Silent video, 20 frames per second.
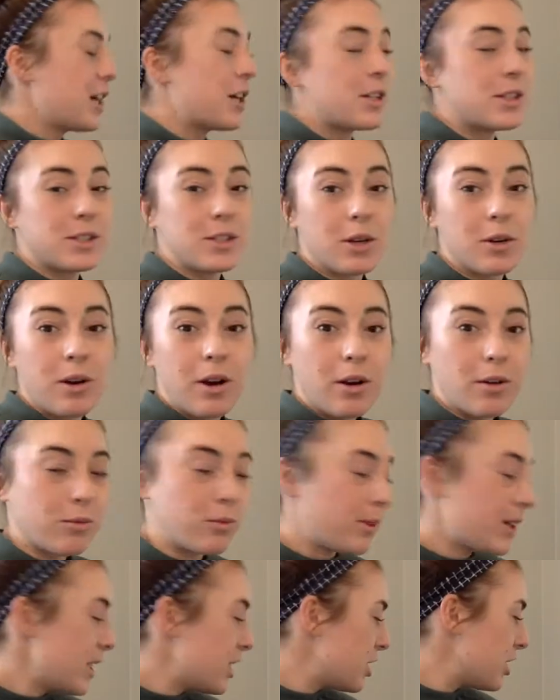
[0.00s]
So
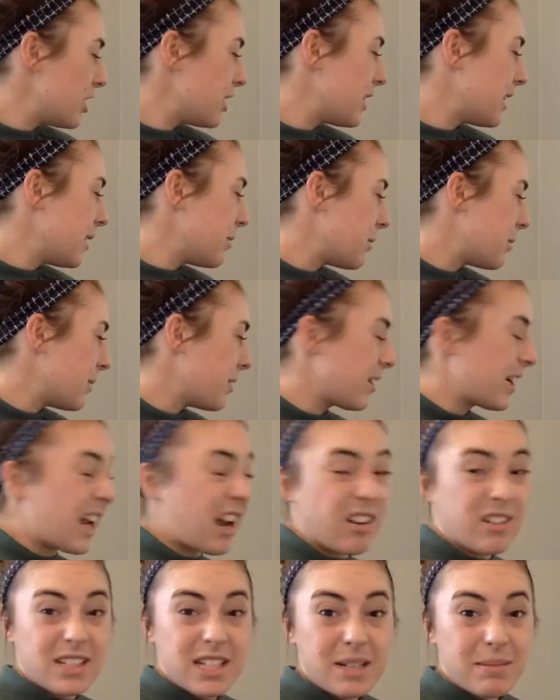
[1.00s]
originally when we were
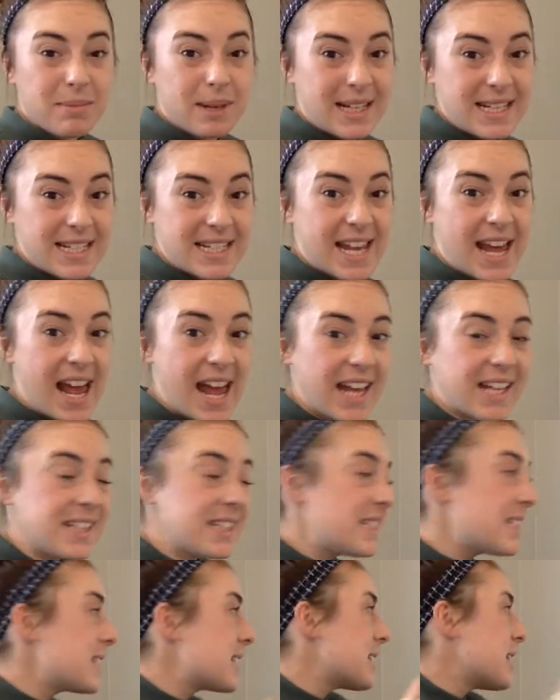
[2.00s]
counting by
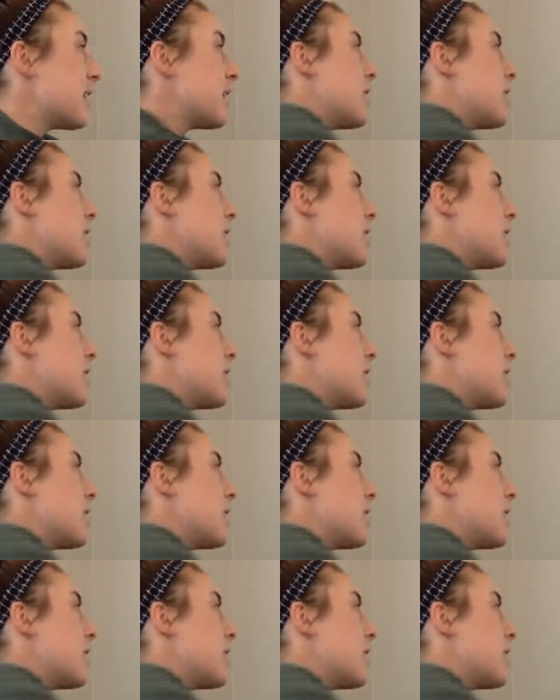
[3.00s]
tens,